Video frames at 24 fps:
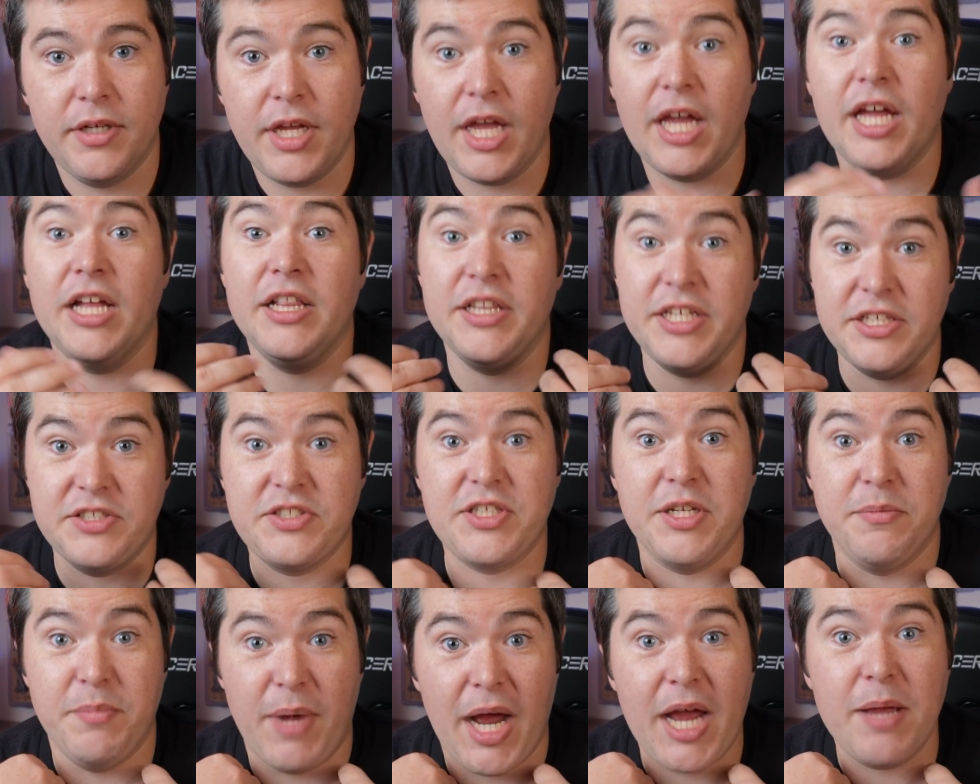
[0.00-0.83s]
At
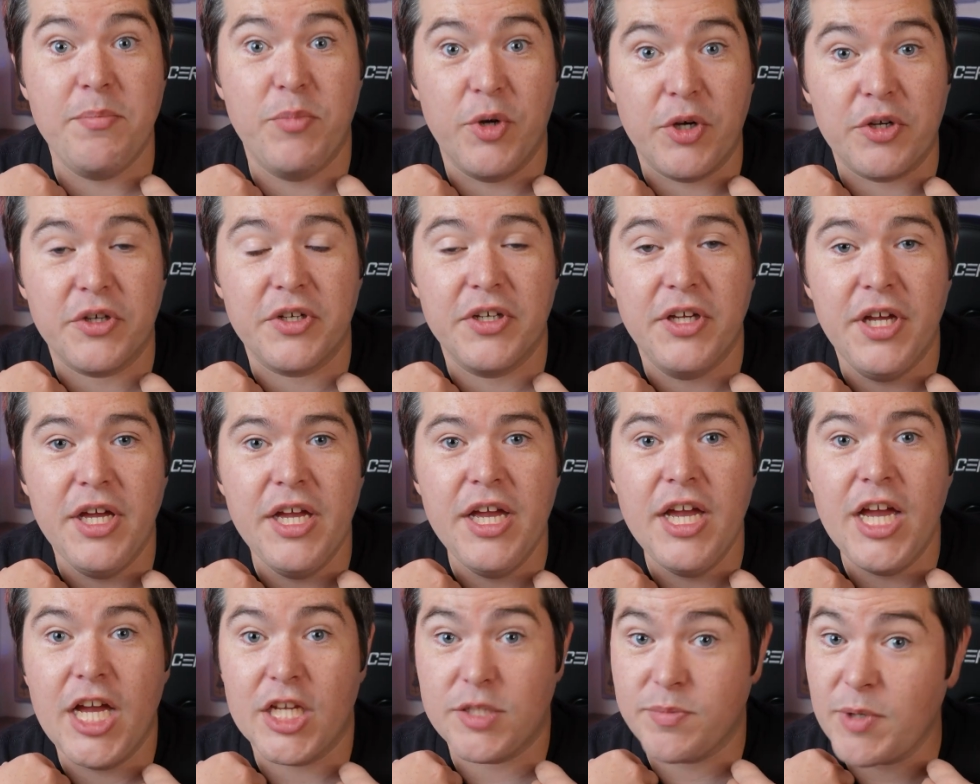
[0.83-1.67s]
least in my book.
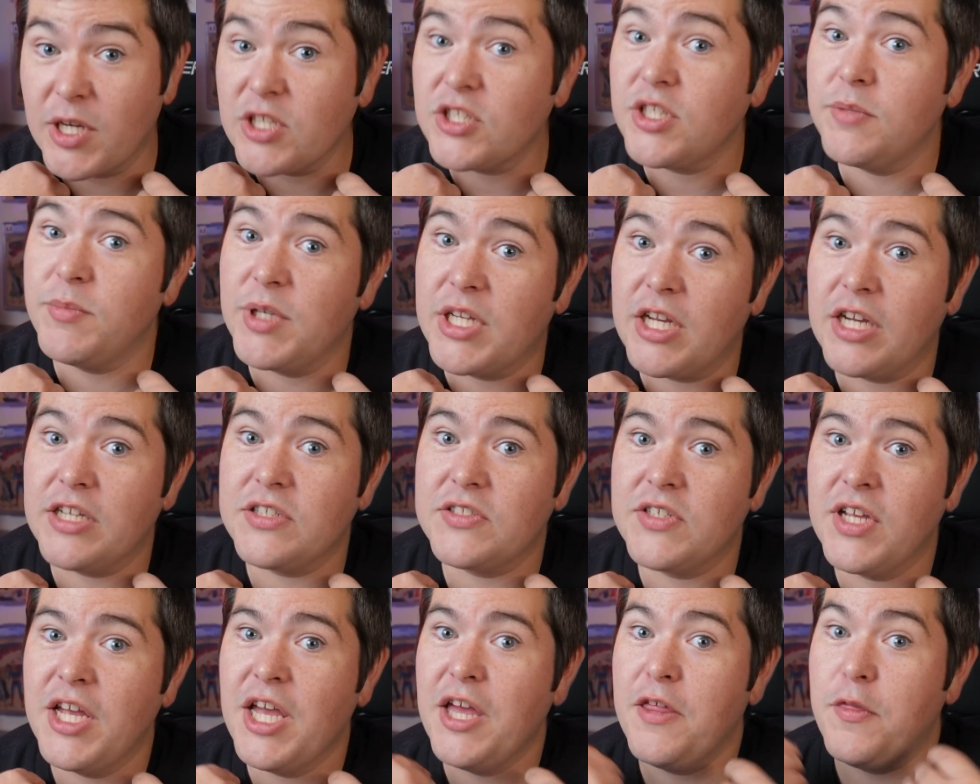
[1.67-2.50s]
Especially
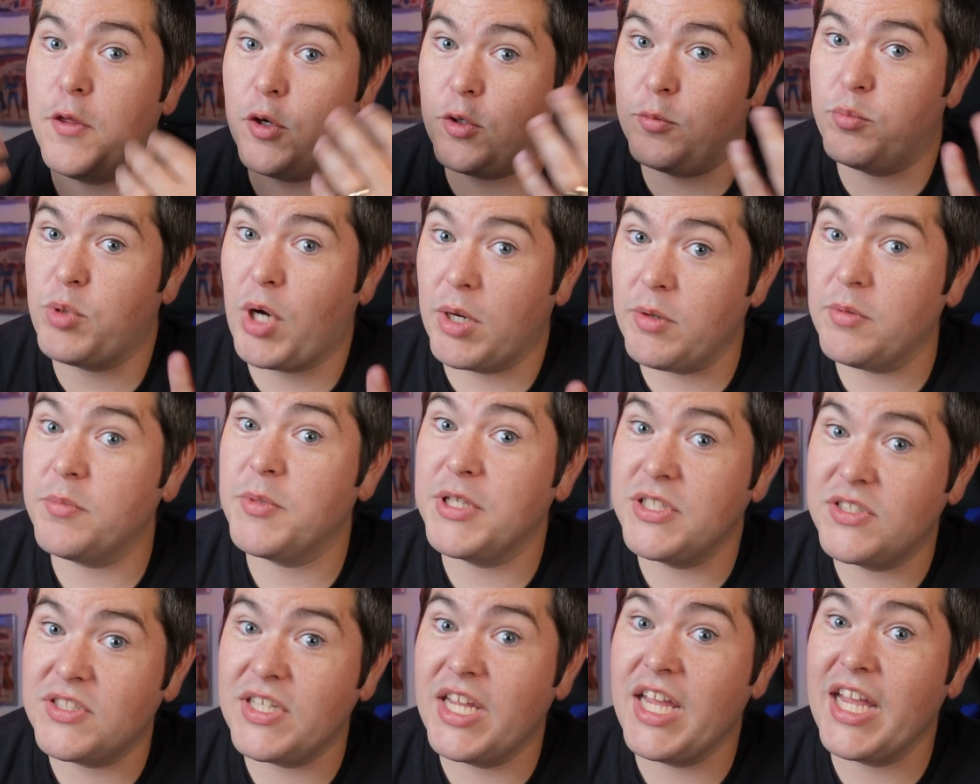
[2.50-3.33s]
because they're
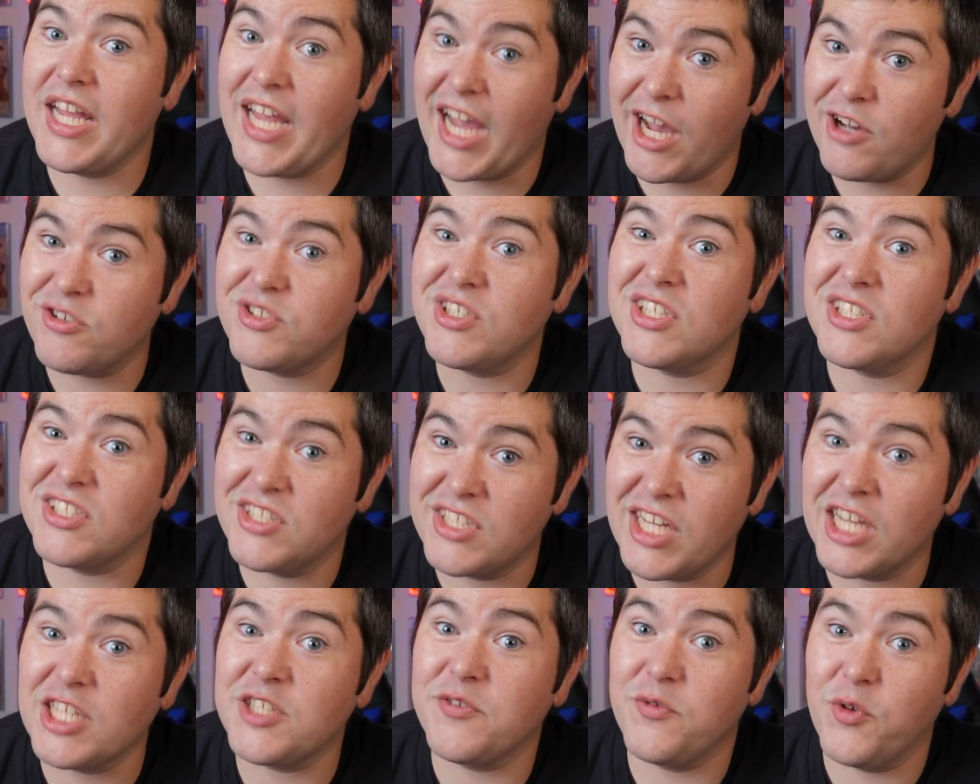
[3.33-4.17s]
probably seeing how
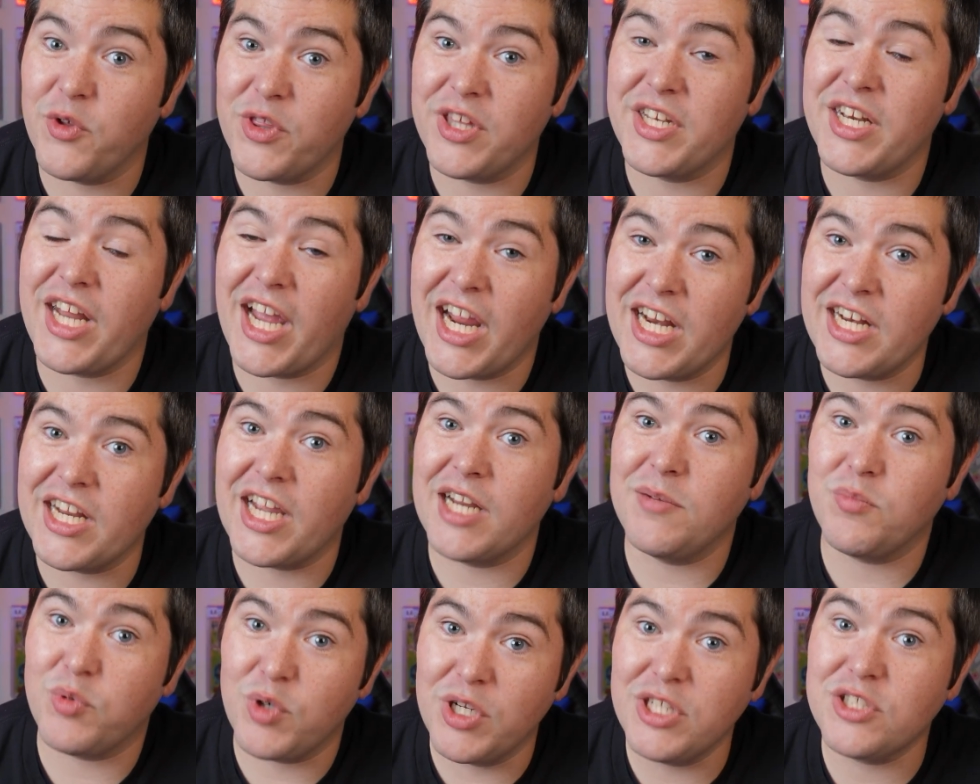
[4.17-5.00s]
successful the
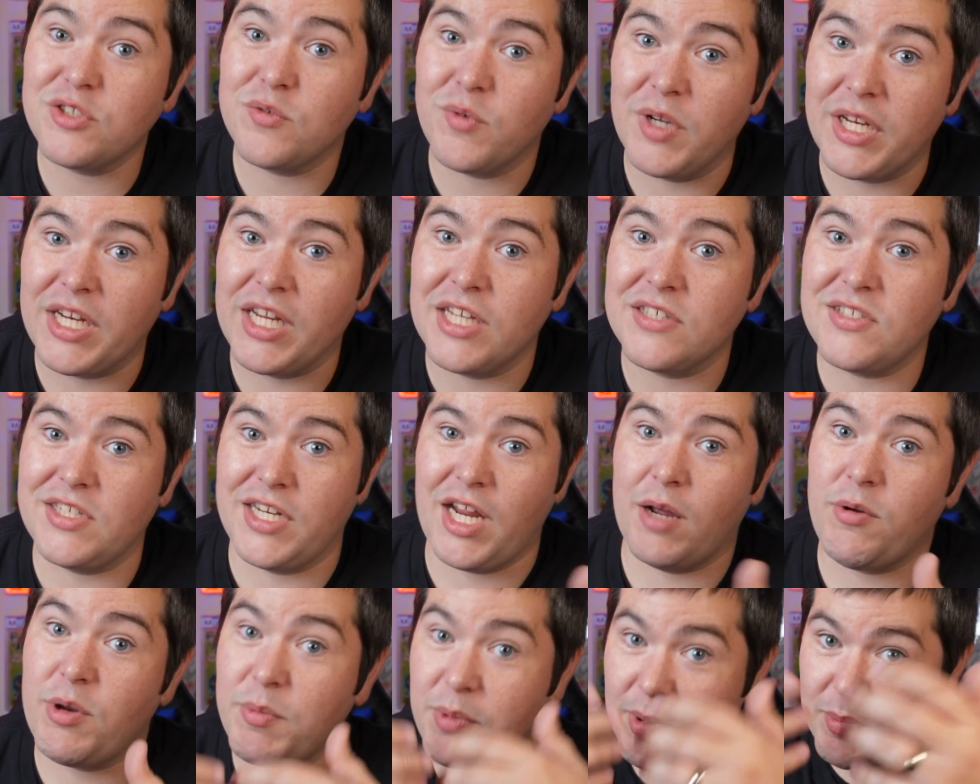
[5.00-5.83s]
9.9 pre-screen is and
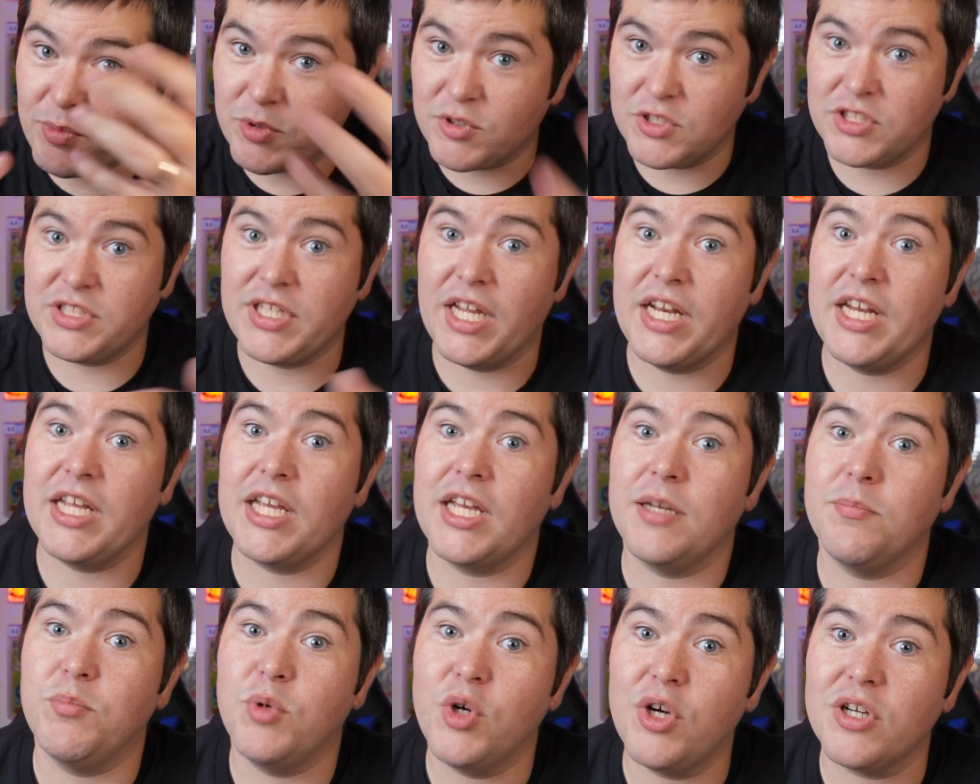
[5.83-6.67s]
how many people are sending
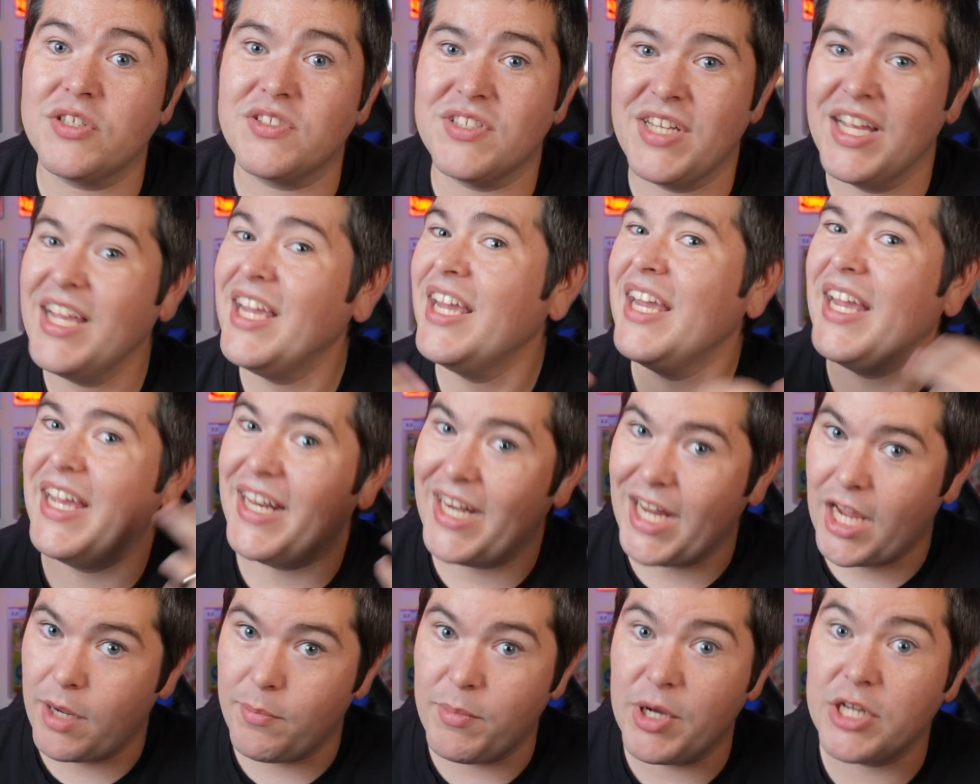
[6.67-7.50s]
in books
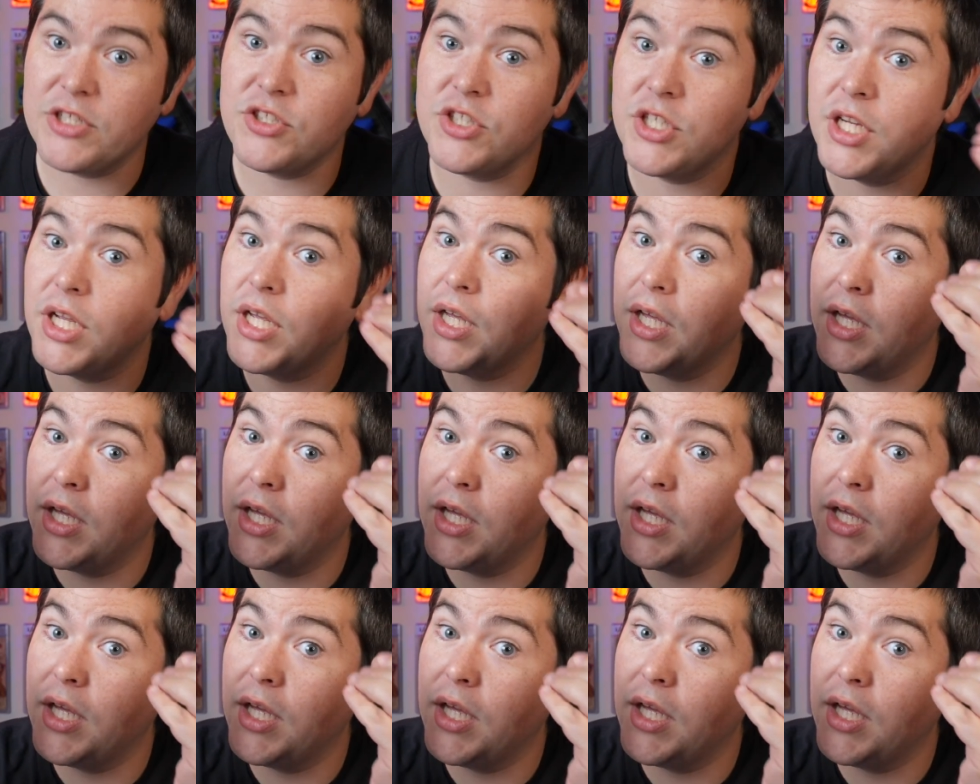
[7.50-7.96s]
and how much